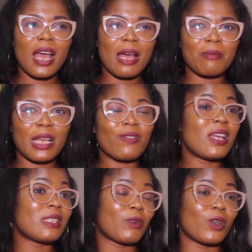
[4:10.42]
um, as
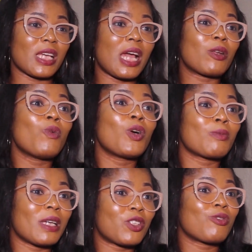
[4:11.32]
far as I'm concerned, I don't
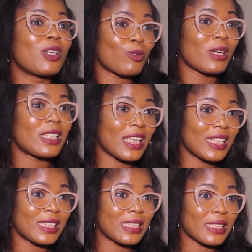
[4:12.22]
want my children to
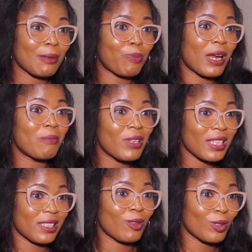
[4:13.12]
attend the primary
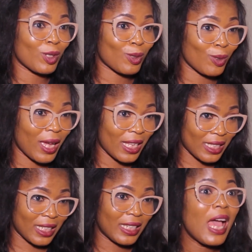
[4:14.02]
and secondary school I
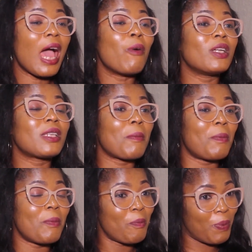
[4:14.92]
attend. I want the
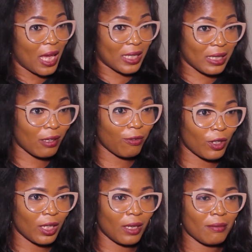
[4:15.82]
best
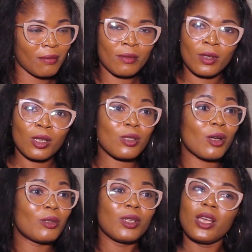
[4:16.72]
for them.
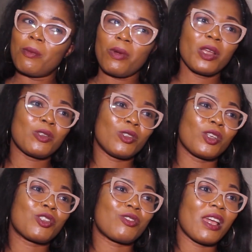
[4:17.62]
So parents
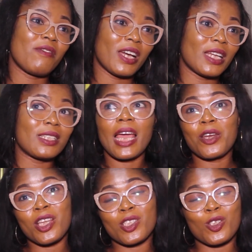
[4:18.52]
just try hard. I
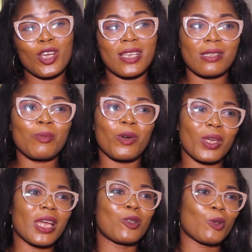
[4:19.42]
know it's not easy, but we
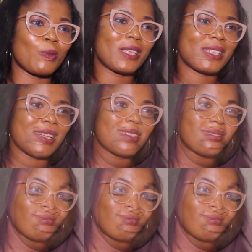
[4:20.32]
can do better.